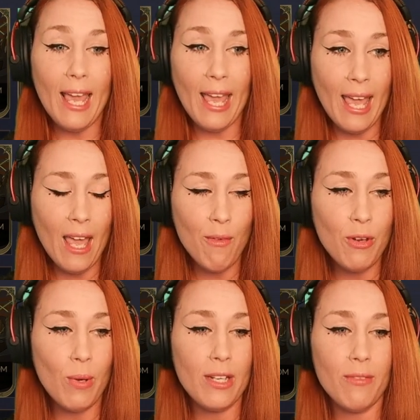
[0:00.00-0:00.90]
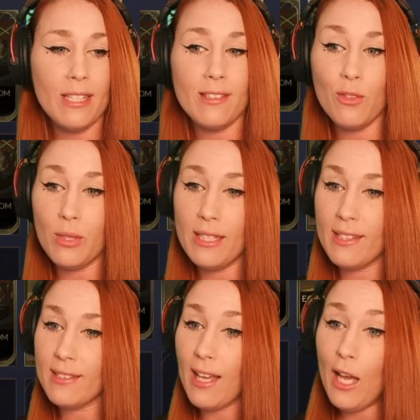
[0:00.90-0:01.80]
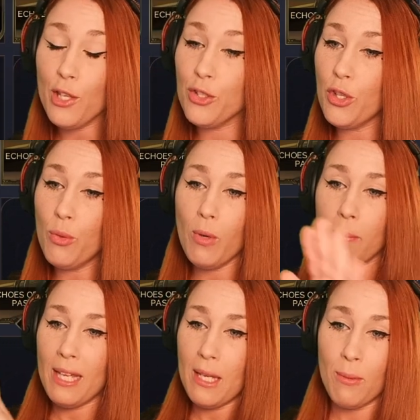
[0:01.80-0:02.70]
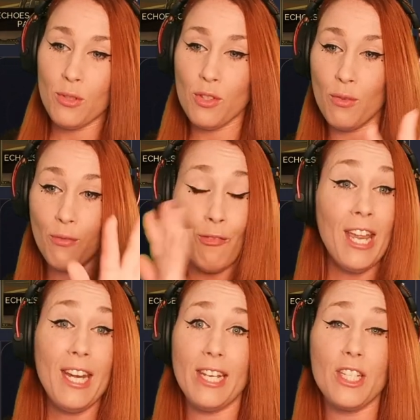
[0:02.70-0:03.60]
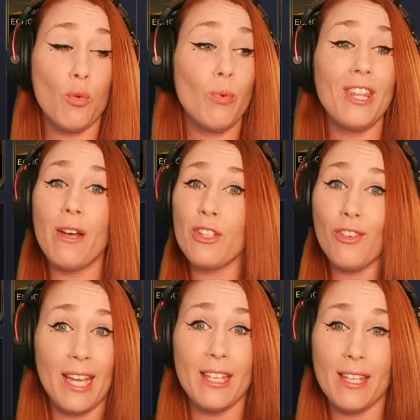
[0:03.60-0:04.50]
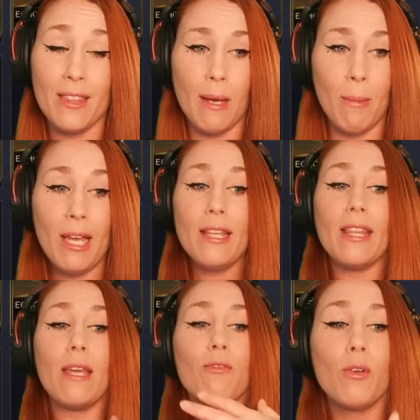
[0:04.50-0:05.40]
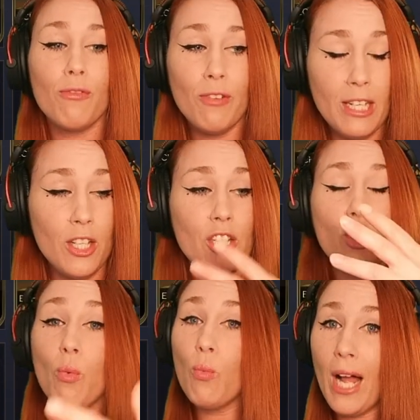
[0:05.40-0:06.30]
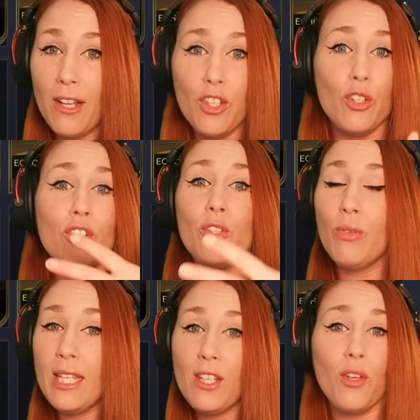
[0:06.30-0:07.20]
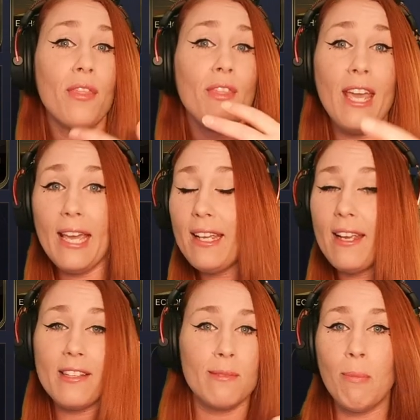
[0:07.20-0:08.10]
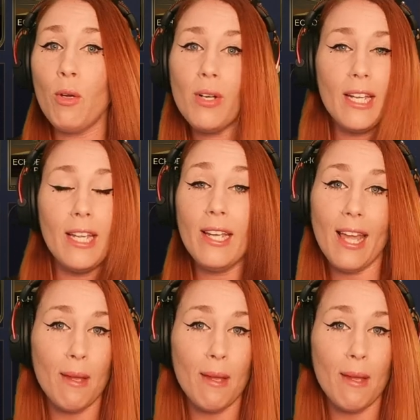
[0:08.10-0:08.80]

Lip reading: Every one of these stories you will be able to finish without tracking them. They will finish while you're doing your thing, exploring,